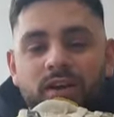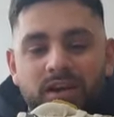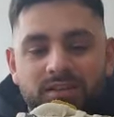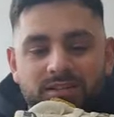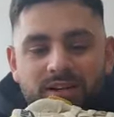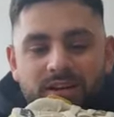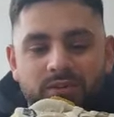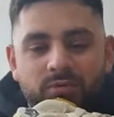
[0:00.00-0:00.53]

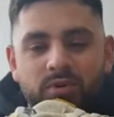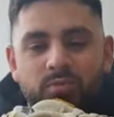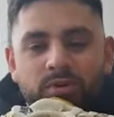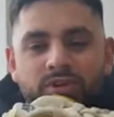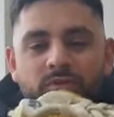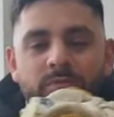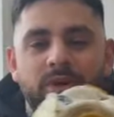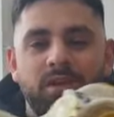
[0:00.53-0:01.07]
as kind of
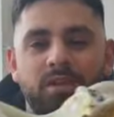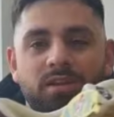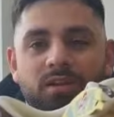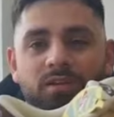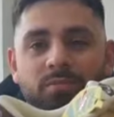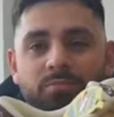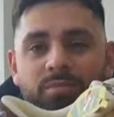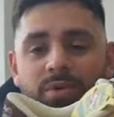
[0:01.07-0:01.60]
when you're peel,
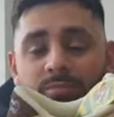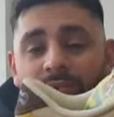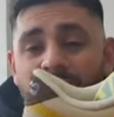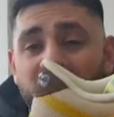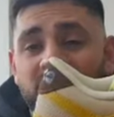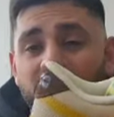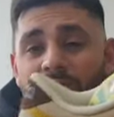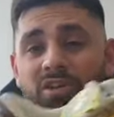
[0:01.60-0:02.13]
uh,
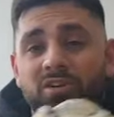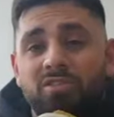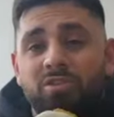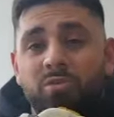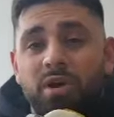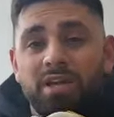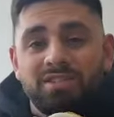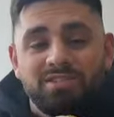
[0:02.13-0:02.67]
peeling the banana
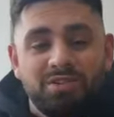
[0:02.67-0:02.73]
away.